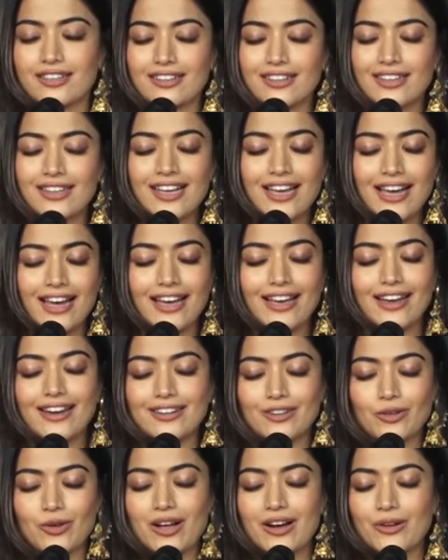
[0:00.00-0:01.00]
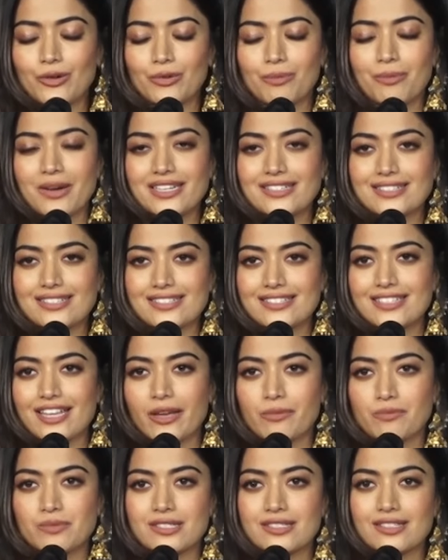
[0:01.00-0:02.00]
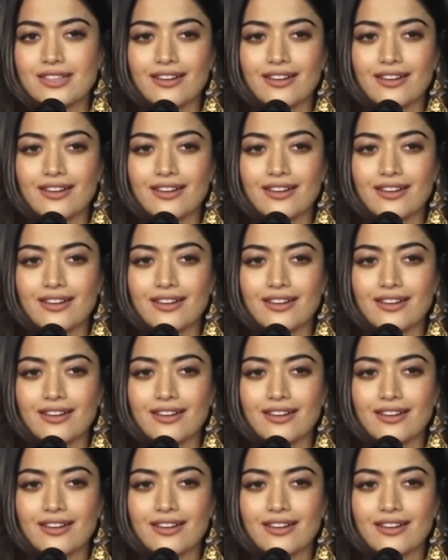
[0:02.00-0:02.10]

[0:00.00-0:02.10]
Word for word: and I had to count my steps.